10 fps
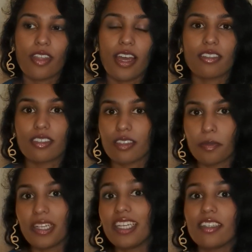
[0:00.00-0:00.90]
that
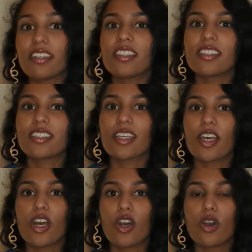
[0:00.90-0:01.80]
completeness,
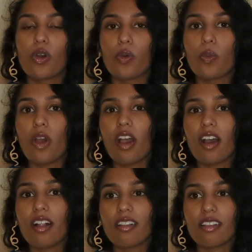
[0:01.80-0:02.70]

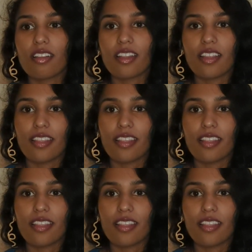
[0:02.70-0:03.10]
while